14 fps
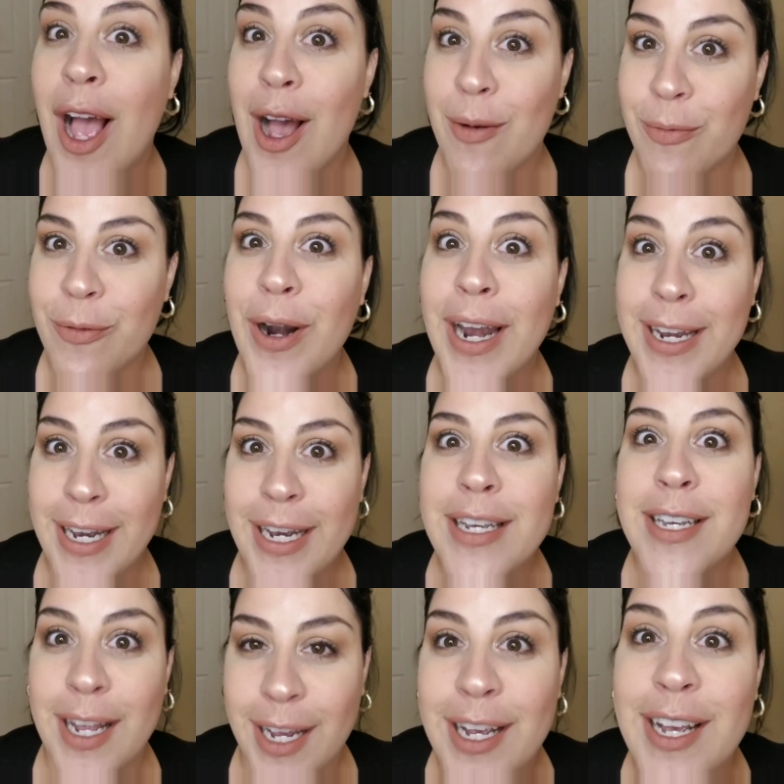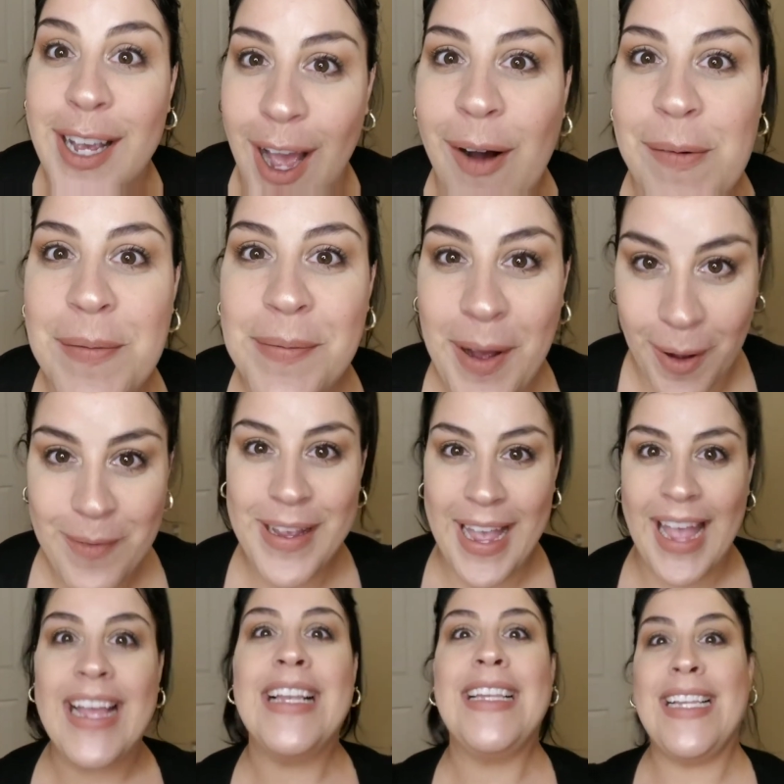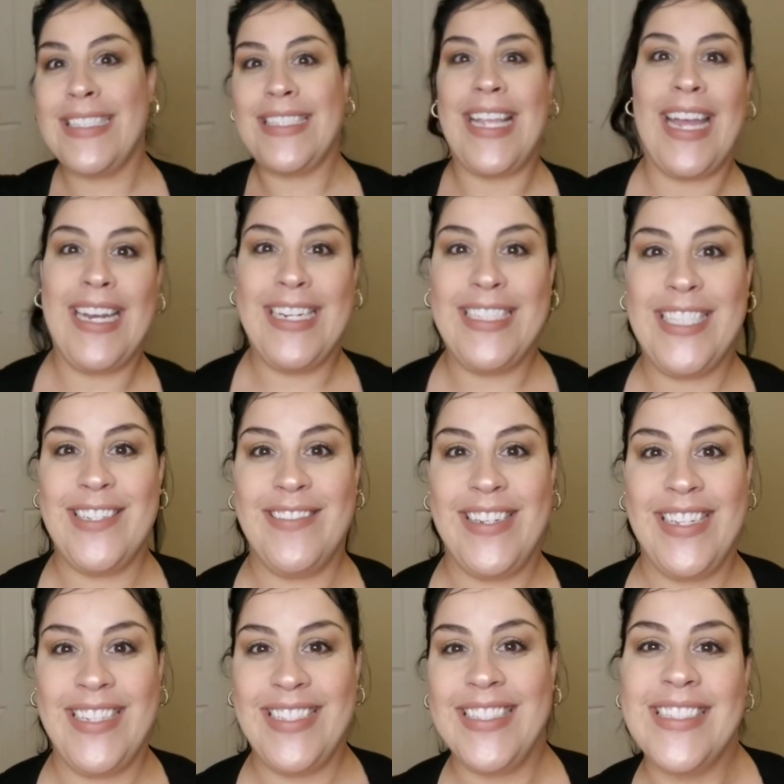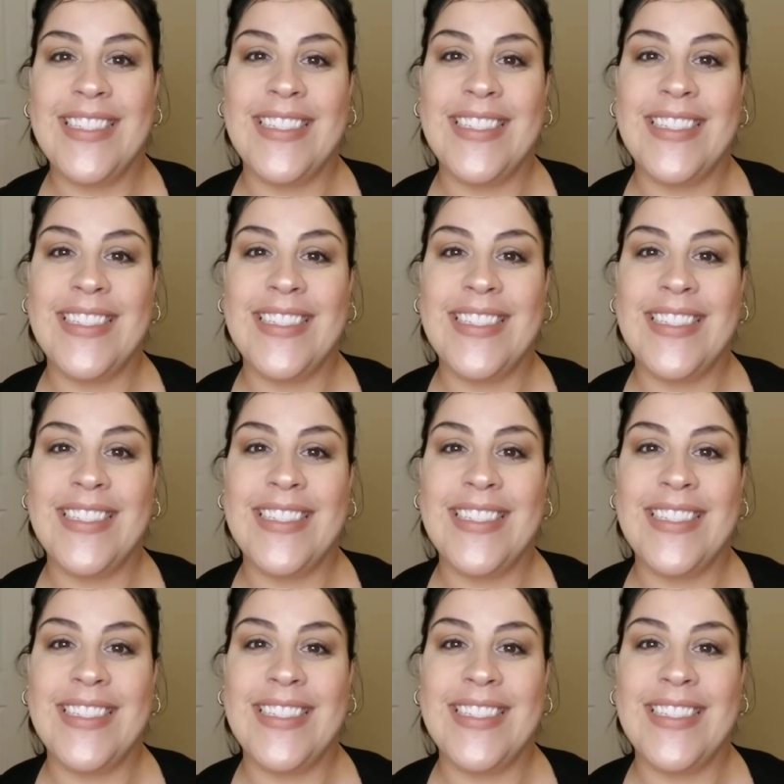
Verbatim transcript: I'm ready to go. Okay, let's get into it.